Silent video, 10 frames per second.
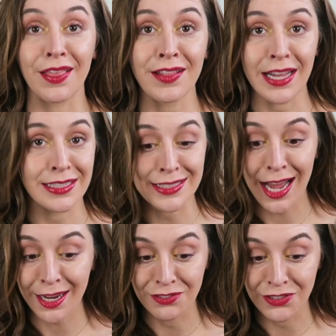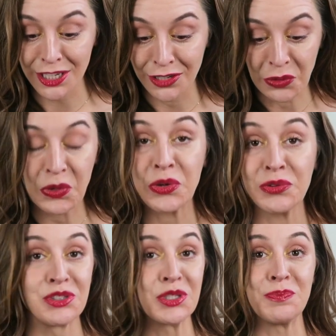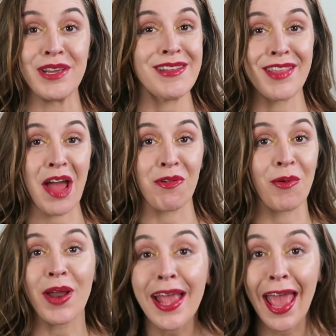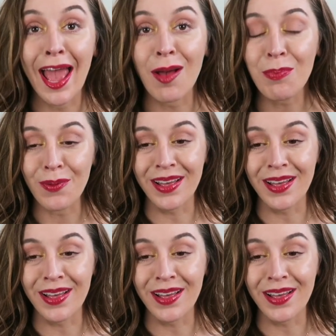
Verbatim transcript: think that entire video could have just been that recap